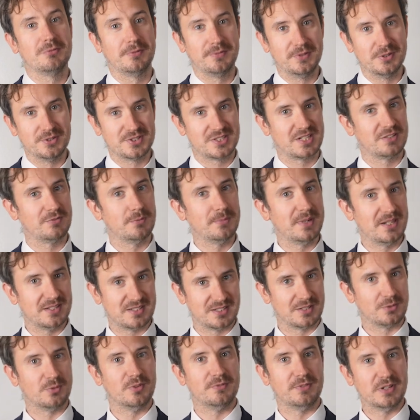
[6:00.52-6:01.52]
to refuse to have a
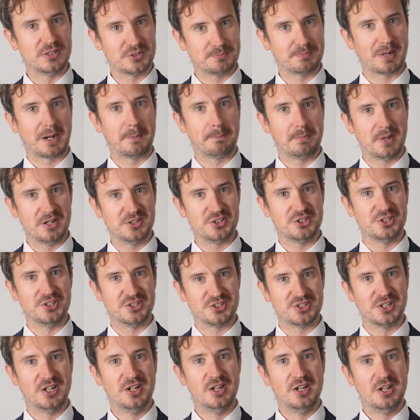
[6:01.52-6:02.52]
meeting with those
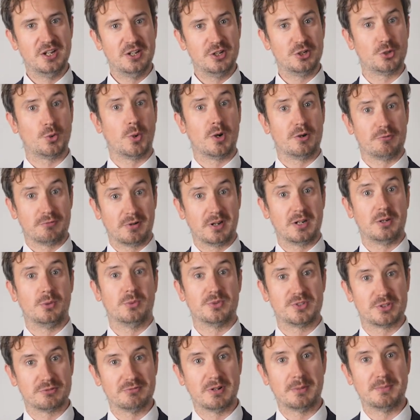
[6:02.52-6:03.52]
backbenchers who quite rightly
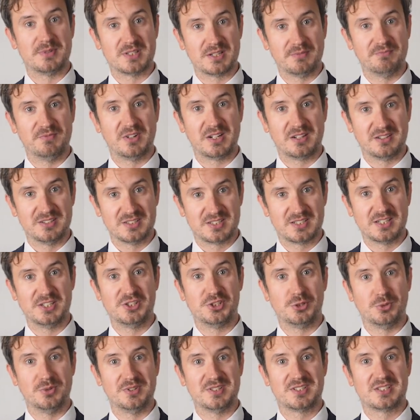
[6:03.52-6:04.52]
want to represent their
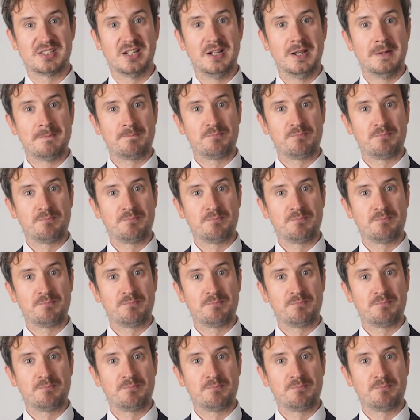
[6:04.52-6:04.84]
constituents.